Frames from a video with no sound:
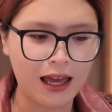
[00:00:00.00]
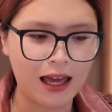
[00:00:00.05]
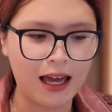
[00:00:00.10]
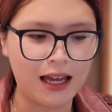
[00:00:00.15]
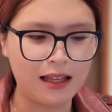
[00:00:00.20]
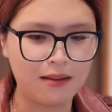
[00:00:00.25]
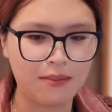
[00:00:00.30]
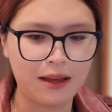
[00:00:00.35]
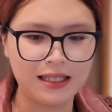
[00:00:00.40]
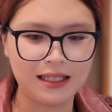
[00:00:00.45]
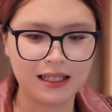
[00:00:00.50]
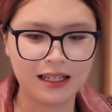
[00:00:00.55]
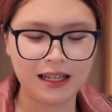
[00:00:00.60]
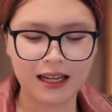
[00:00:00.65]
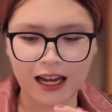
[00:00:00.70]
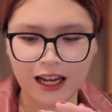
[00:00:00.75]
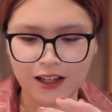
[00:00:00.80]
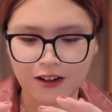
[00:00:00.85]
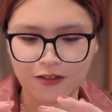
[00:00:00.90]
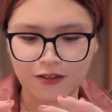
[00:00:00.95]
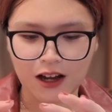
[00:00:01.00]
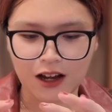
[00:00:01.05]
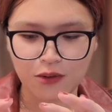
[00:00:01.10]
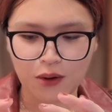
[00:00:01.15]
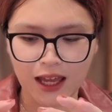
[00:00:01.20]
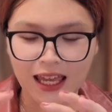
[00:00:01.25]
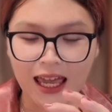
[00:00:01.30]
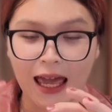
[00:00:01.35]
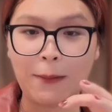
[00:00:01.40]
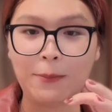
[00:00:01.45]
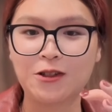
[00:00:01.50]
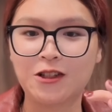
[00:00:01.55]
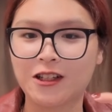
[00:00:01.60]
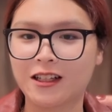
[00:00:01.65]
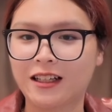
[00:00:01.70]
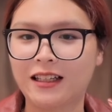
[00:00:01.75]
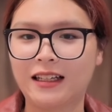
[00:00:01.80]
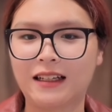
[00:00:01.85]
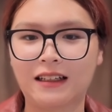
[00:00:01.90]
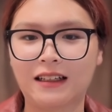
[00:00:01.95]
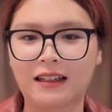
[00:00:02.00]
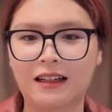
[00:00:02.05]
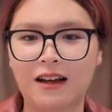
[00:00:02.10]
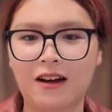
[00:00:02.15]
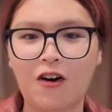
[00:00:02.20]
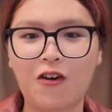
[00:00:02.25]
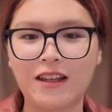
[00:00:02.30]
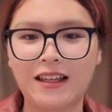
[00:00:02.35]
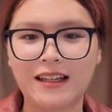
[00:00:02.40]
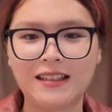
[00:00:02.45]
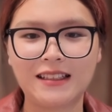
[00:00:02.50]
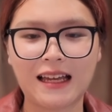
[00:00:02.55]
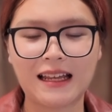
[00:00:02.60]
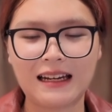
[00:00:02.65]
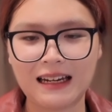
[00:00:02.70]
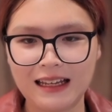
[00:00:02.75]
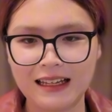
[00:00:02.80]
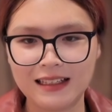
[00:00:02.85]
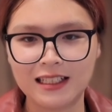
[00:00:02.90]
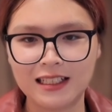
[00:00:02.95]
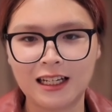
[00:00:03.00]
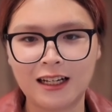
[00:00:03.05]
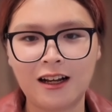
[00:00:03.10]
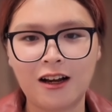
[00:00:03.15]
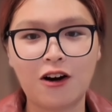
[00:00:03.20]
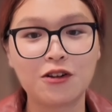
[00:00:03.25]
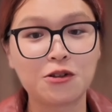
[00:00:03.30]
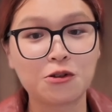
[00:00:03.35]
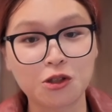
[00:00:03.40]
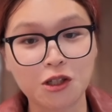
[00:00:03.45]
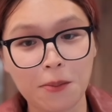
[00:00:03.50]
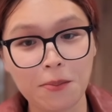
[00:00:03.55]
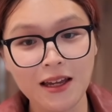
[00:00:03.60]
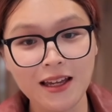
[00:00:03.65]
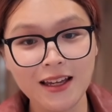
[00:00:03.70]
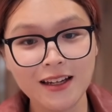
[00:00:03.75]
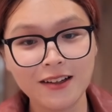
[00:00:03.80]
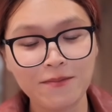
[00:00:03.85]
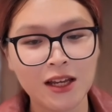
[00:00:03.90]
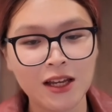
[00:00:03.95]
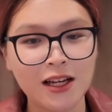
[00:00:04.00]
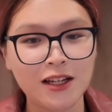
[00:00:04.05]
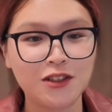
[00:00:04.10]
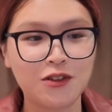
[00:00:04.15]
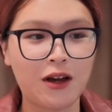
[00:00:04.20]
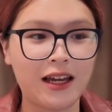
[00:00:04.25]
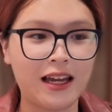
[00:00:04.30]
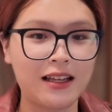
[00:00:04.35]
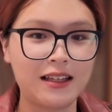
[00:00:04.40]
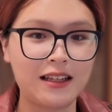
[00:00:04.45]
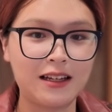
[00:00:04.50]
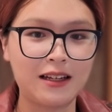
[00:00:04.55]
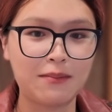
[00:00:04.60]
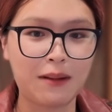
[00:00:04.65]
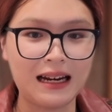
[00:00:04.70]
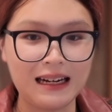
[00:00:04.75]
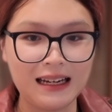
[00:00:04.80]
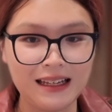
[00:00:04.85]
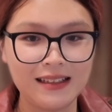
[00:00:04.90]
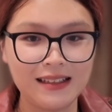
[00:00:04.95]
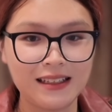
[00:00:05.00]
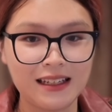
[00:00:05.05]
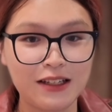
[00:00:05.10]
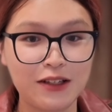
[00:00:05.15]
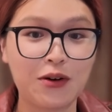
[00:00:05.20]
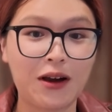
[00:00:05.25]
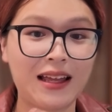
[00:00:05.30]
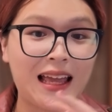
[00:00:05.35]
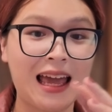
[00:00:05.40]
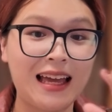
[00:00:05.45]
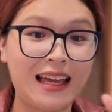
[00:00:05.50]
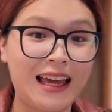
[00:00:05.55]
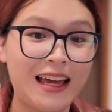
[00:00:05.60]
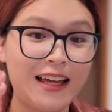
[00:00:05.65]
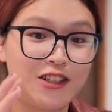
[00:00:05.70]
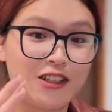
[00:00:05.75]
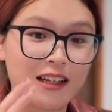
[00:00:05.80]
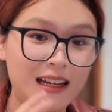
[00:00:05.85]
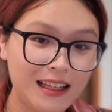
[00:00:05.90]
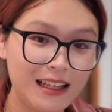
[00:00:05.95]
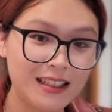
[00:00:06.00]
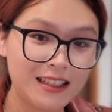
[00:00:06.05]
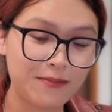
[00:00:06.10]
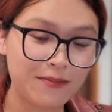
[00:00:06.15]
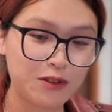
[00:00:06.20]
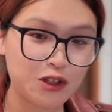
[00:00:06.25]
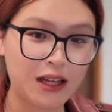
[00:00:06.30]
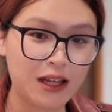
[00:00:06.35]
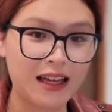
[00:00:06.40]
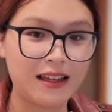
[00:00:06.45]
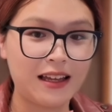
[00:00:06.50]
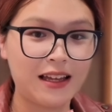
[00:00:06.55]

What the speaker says: and basically kind of how do I capture the audience and leads on social media so I can turn my leads into an engaged leads, so that